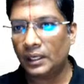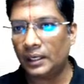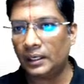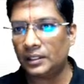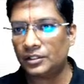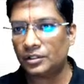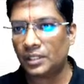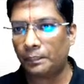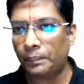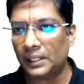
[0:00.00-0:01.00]
NH3
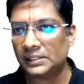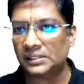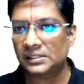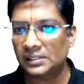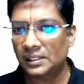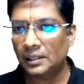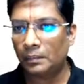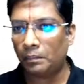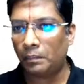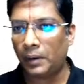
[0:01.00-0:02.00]
plus
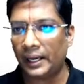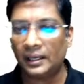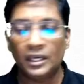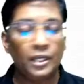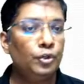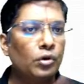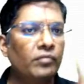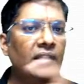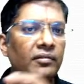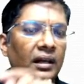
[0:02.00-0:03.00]
by, you know
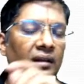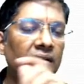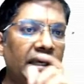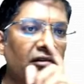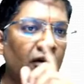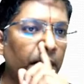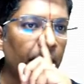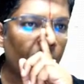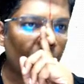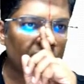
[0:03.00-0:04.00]
very well, the
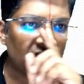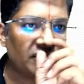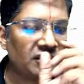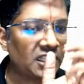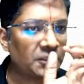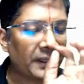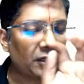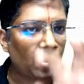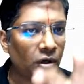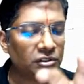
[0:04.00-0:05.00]
equilibrium constant with respect
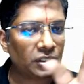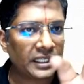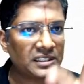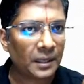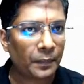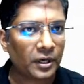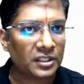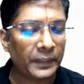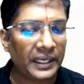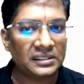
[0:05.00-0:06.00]
to concentration of
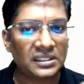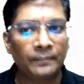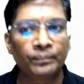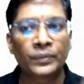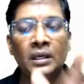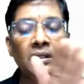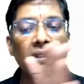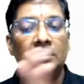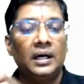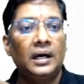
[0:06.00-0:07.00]
products means
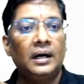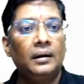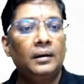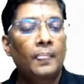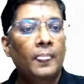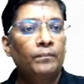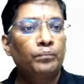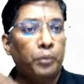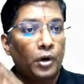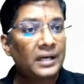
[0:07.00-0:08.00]
the
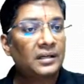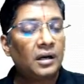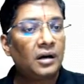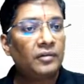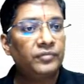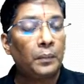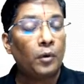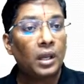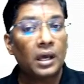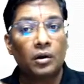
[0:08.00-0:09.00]
product of the
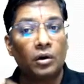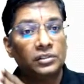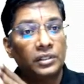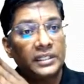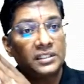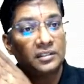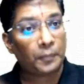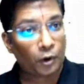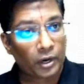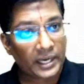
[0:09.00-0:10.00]
molar concentration of the
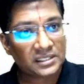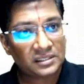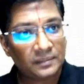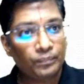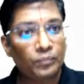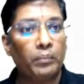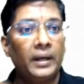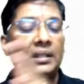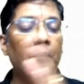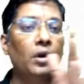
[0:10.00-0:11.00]
products
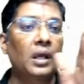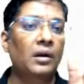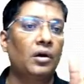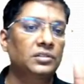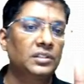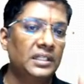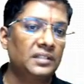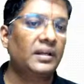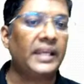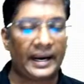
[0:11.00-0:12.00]
by the molar concentration
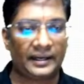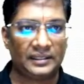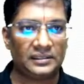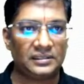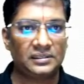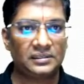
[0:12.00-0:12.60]
of the reactants.